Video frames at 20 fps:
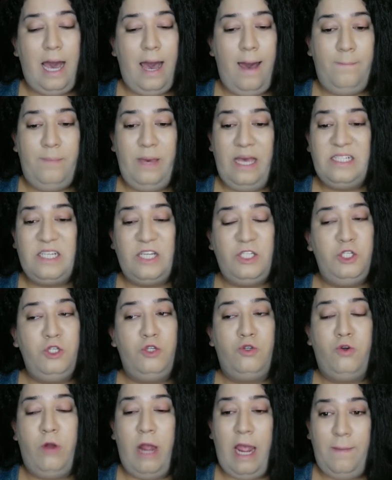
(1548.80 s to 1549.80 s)
up, bitch, because
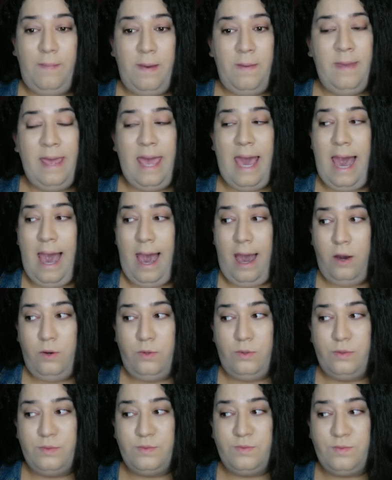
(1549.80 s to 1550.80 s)
you're creeping me
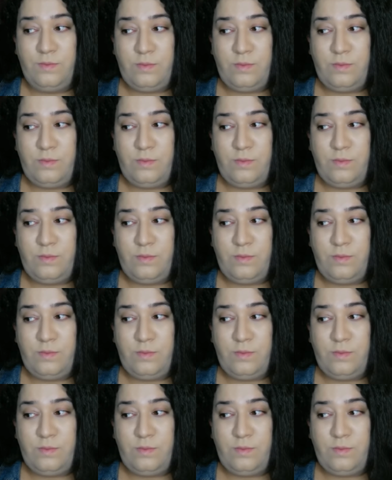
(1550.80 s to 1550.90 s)
out.